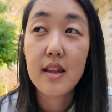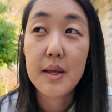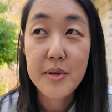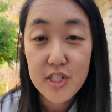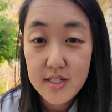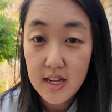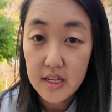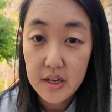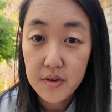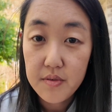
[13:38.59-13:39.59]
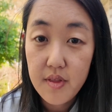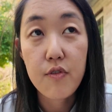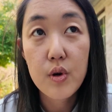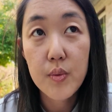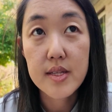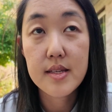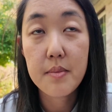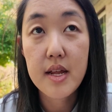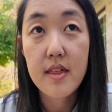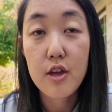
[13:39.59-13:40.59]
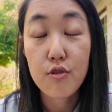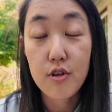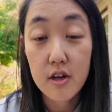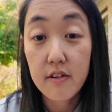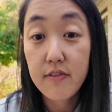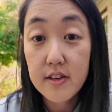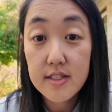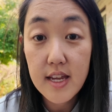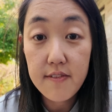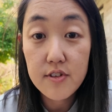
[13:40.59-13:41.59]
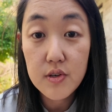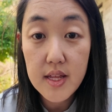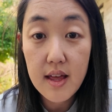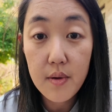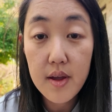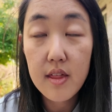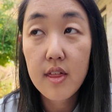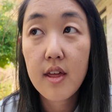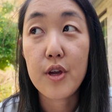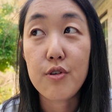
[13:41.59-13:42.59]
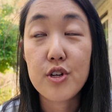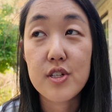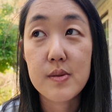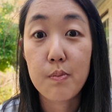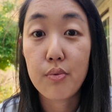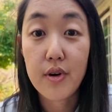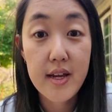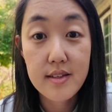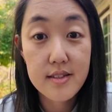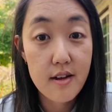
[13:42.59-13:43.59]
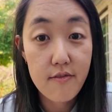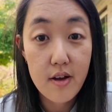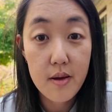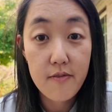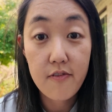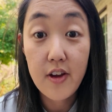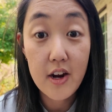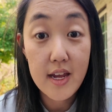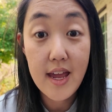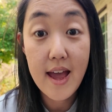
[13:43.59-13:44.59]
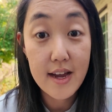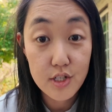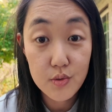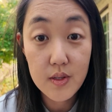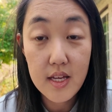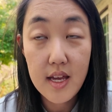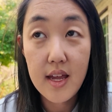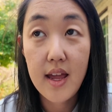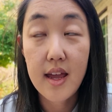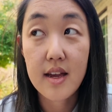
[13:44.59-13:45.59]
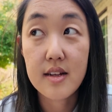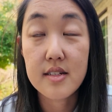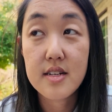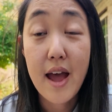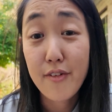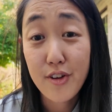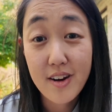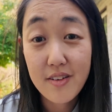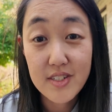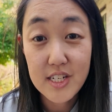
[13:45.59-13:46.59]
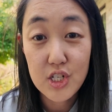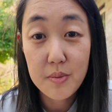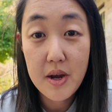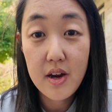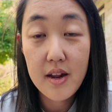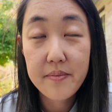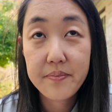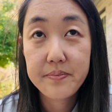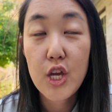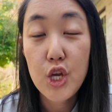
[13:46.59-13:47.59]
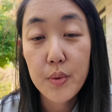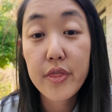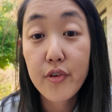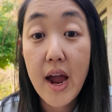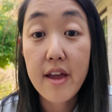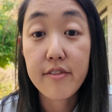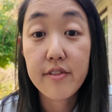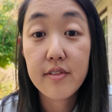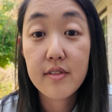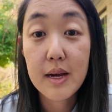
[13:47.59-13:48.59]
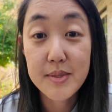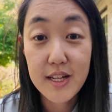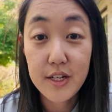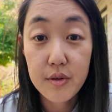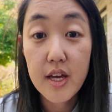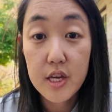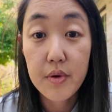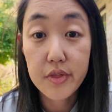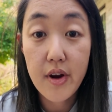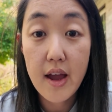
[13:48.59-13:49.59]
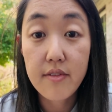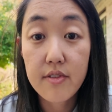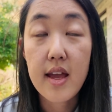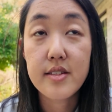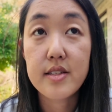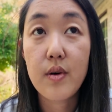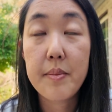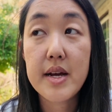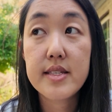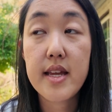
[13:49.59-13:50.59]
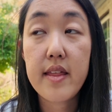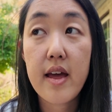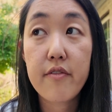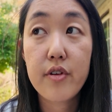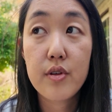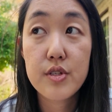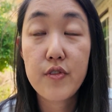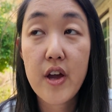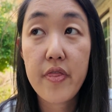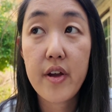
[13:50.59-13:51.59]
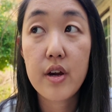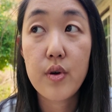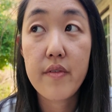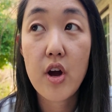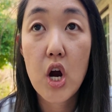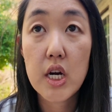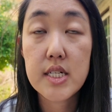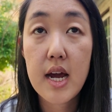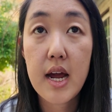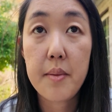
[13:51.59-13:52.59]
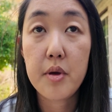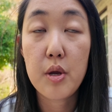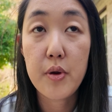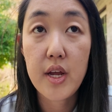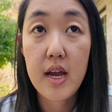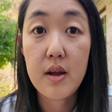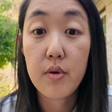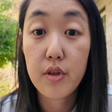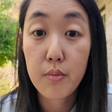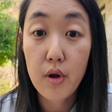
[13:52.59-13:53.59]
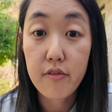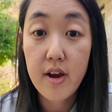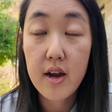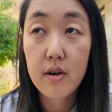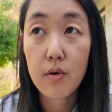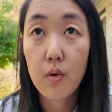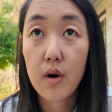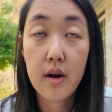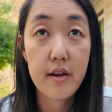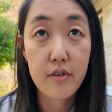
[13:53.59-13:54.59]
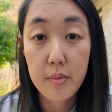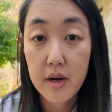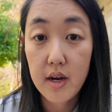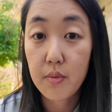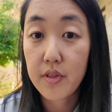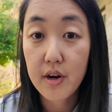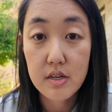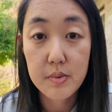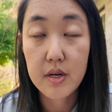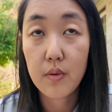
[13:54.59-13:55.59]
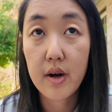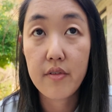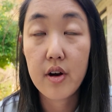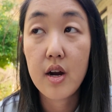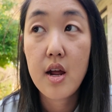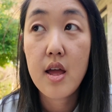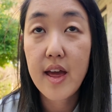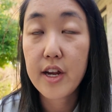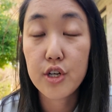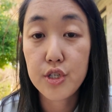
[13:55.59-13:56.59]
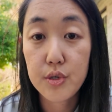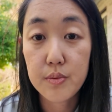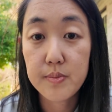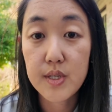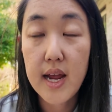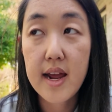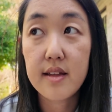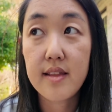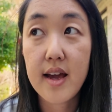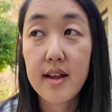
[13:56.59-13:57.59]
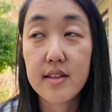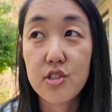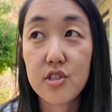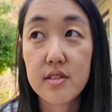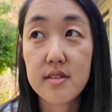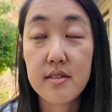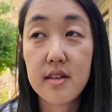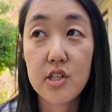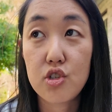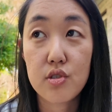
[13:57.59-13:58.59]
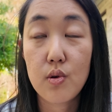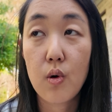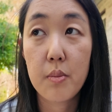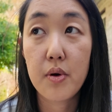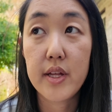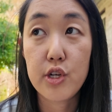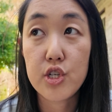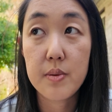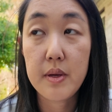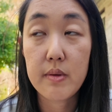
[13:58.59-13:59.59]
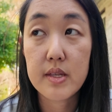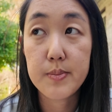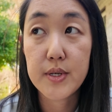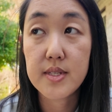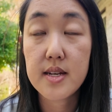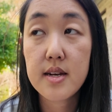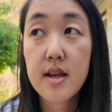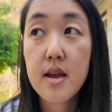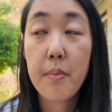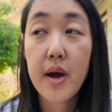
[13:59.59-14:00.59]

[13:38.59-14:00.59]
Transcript: Let me just tell you, if you were with somebody that you could feel safe doing that with, where you could just bring stuff up very casually and have a good conversation about it, you would thrive. I'm telling you that you would thrive. And so I'm not saying that for those of you out there who have a hard time communicating with your boyfriend, or if you're married with your husband or whatever, that you're doomed and that it's just horrible and you shouldn't be with this person.